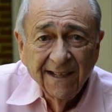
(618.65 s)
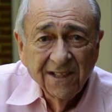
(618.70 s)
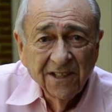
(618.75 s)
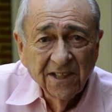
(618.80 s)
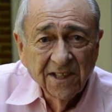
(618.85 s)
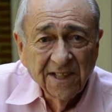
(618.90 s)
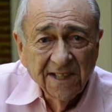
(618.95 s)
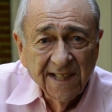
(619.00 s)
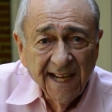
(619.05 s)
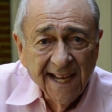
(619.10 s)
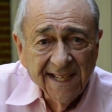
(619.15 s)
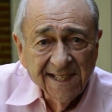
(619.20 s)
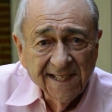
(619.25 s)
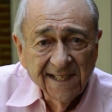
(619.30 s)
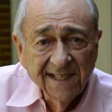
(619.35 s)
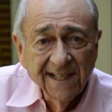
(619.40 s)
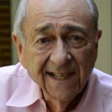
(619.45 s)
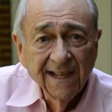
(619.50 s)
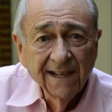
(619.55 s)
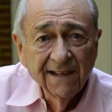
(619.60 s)
to
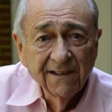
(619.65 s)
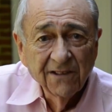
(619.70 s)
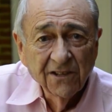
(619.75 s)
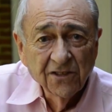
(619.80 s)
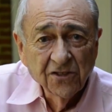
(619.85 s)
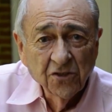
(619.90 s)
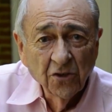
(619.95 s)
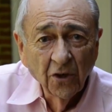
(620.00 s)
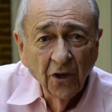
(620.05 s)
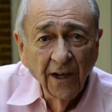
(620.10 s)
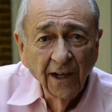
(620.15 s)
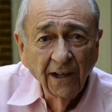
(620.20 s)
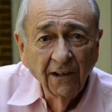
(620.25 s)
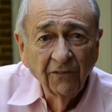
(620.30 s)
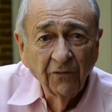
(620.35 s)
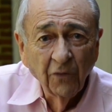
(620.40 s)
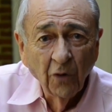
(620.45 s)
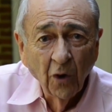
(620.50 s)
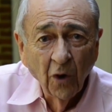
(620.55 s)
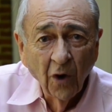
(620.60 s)
test the soil
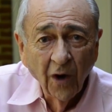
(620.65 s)
for